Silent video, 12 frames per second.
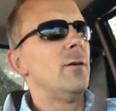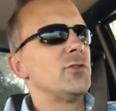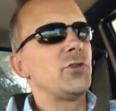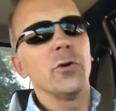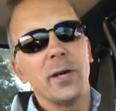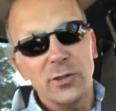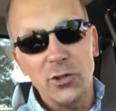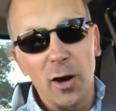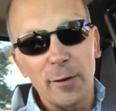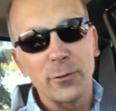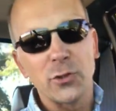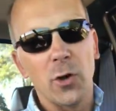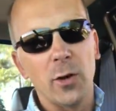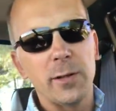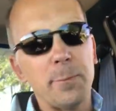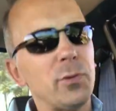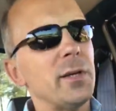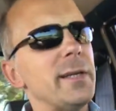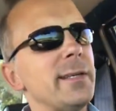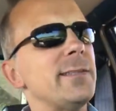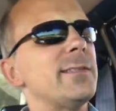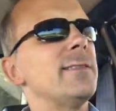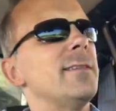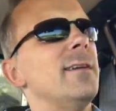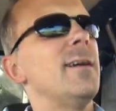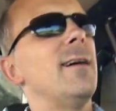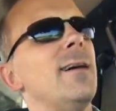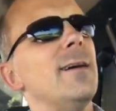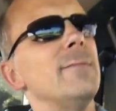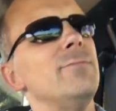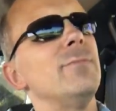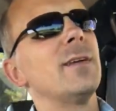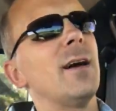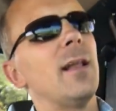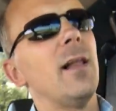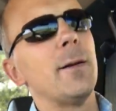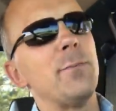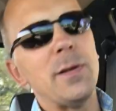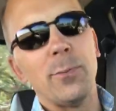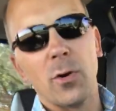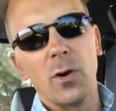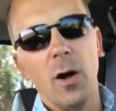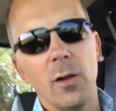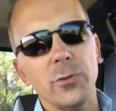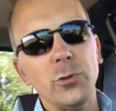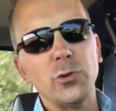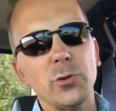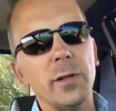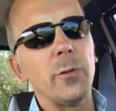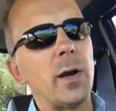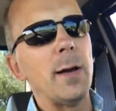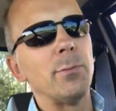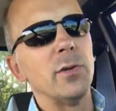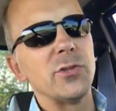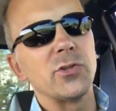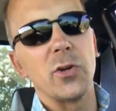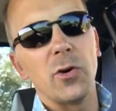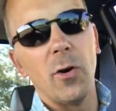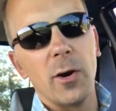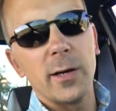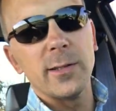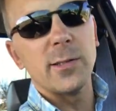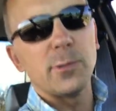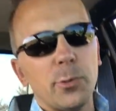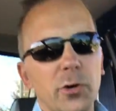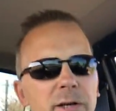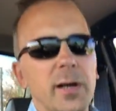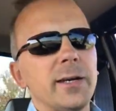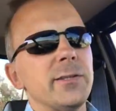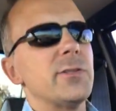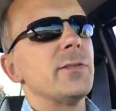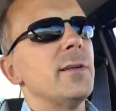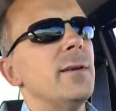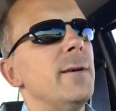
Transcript: Serious offers only, please. Got a lot of people calling usually when I list a car because it's pretty nice.